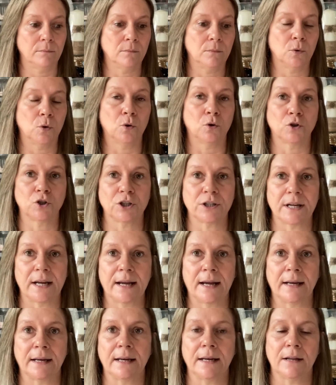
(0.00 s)
ordered it,
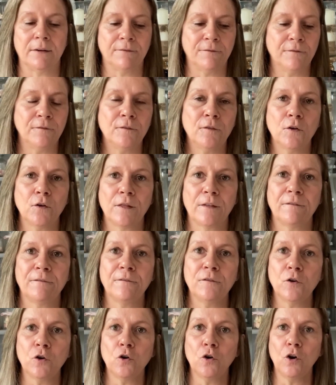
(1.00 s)
and the
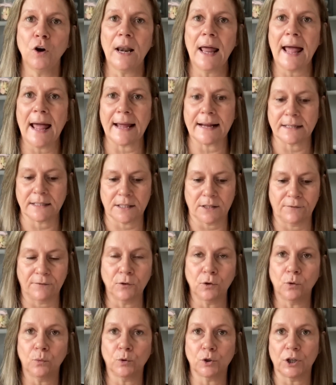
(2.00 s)
4 legs, the
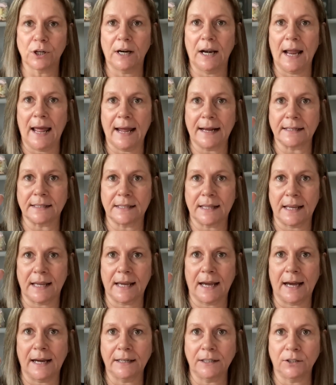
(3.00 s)
4 wooden legs, they
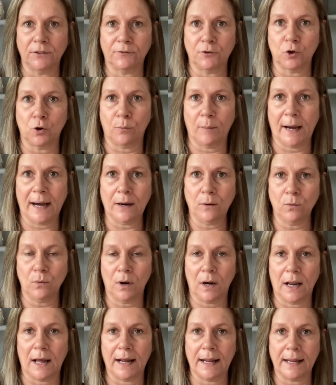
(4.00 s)
kind of come
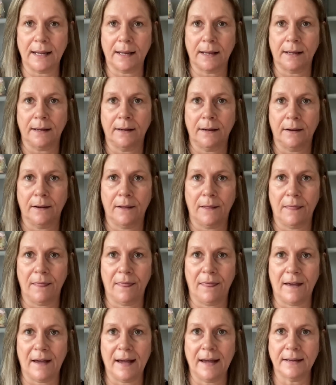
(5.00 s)
out like
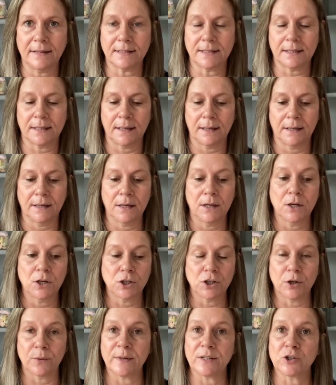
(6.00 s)
that.
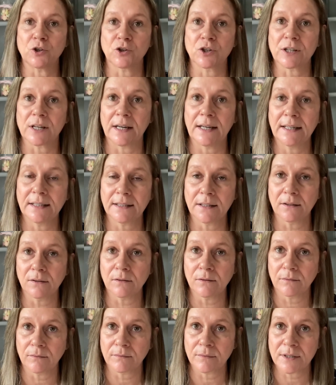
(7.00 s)
So it's just a
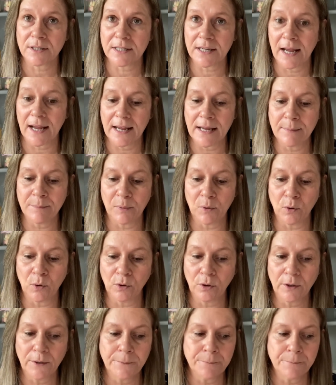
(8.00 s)
little table,